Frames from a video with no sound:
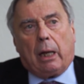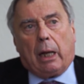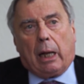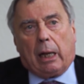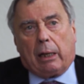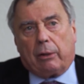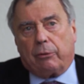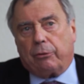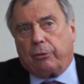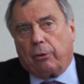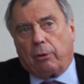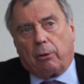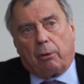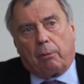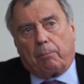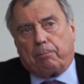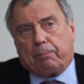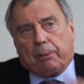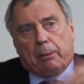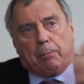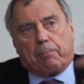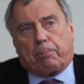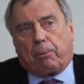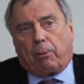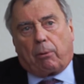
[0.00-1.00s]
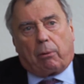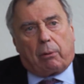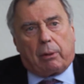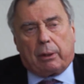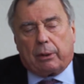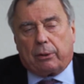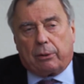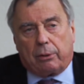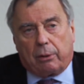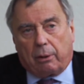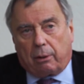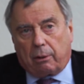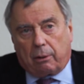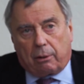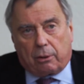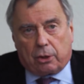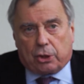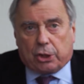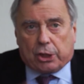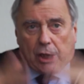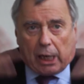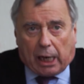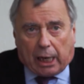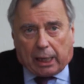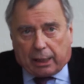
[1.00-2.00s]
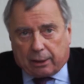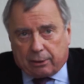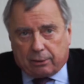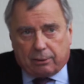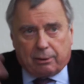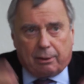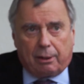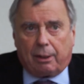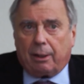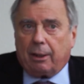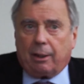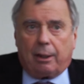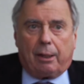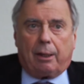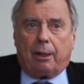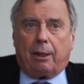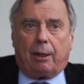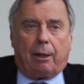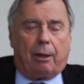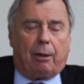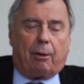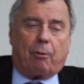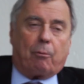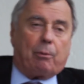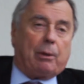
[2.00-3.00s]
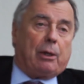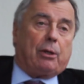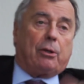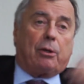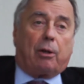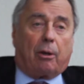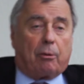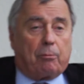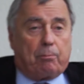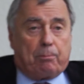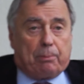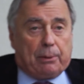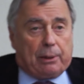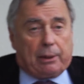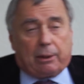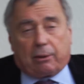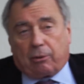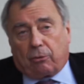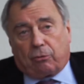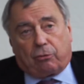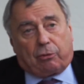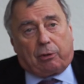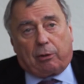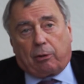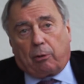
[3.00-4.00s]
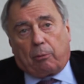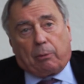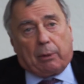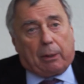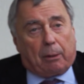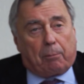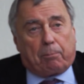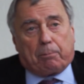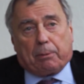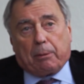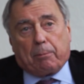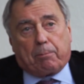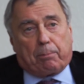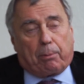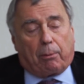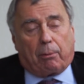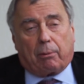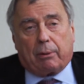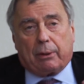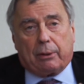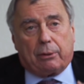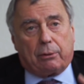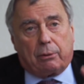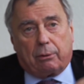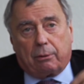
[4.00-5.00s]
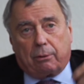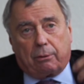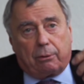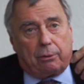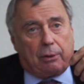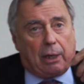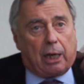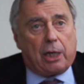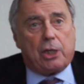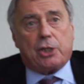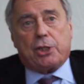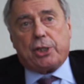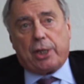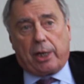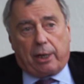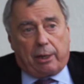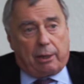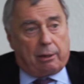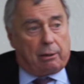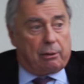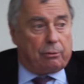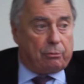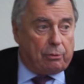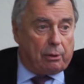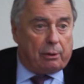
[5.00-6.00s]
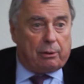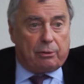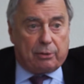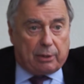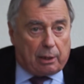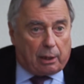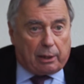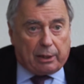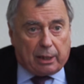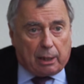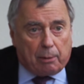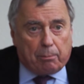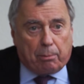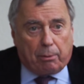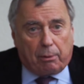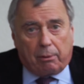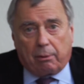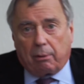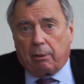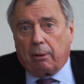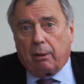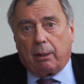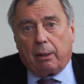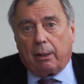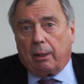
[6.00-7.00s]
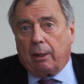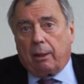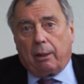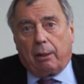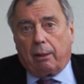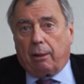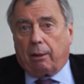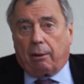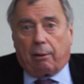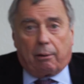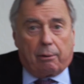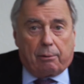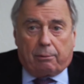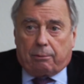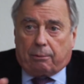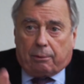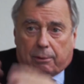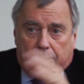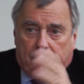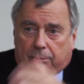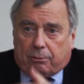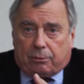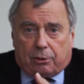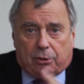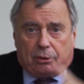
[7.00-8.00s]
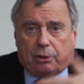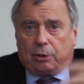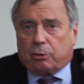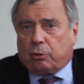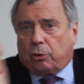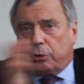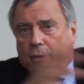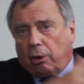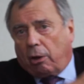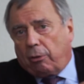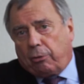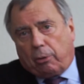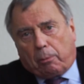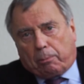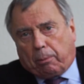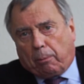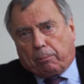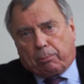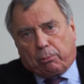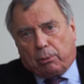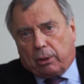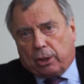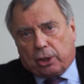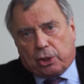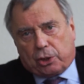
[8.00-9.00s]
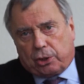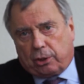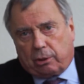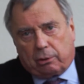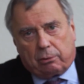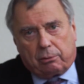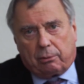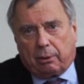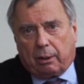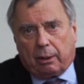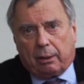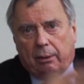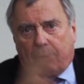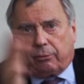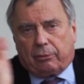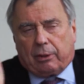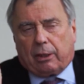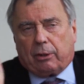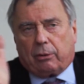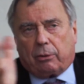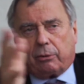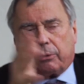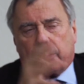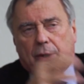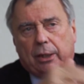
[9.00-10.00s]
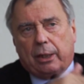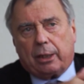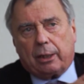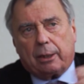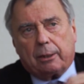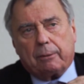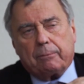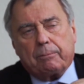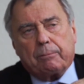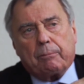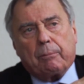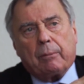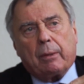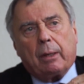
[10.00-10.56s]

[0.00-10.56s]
And the people in Chad will not be considering people in Niger, their neighbor. This is another population, they don't care.